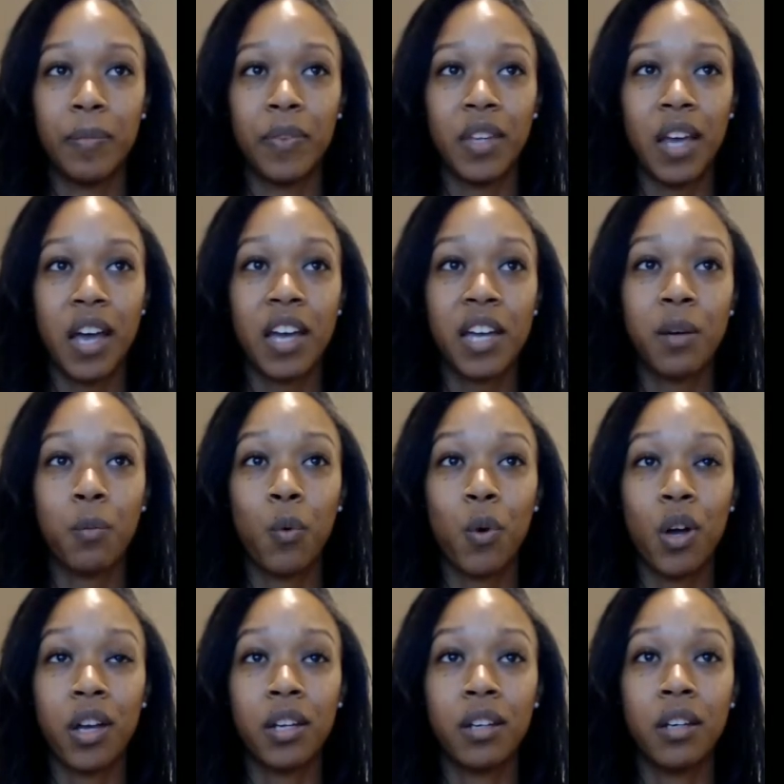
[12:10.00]
I am
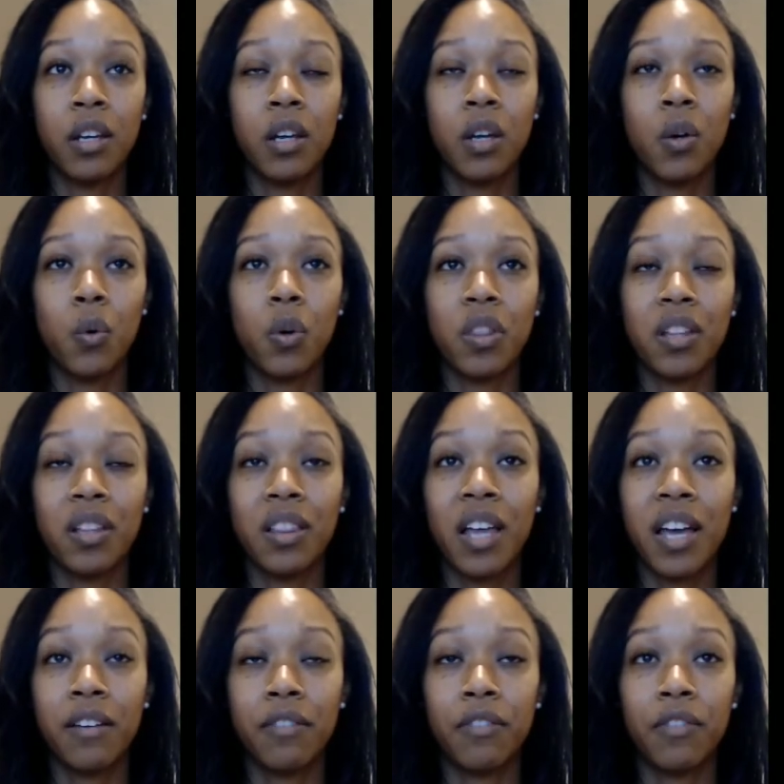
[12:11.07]
one with the
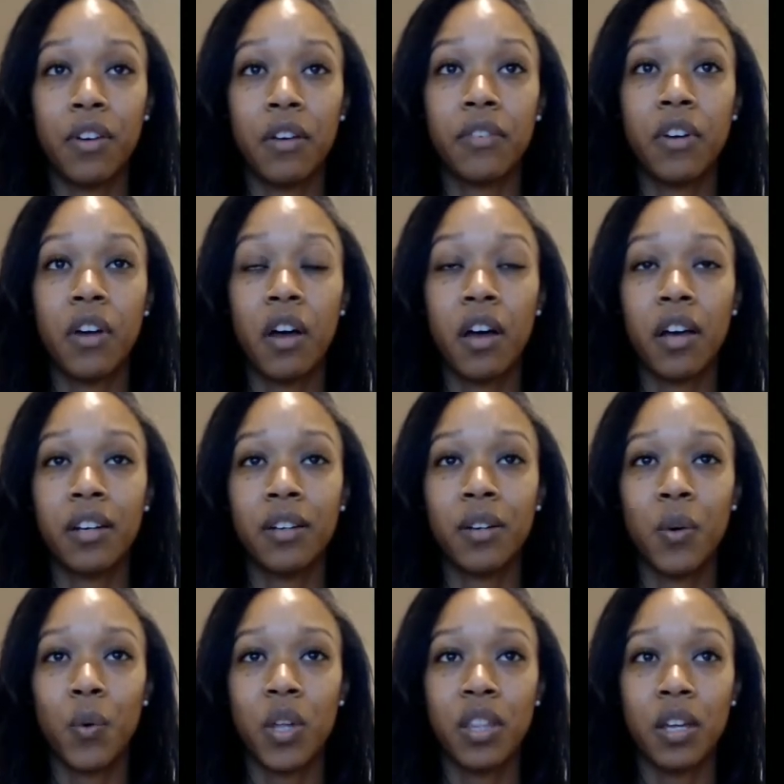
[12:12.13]
life of God
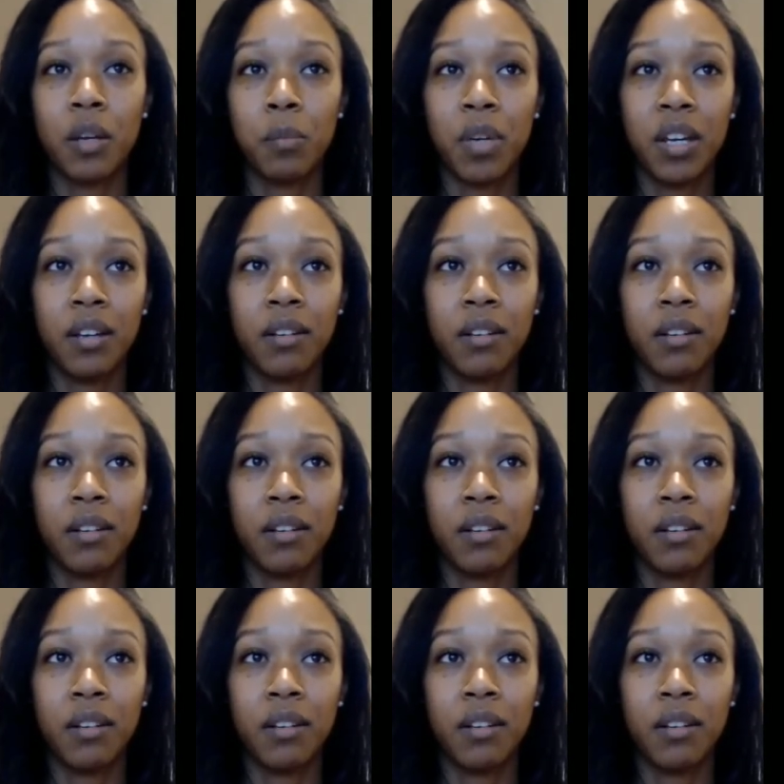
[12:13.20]
within me.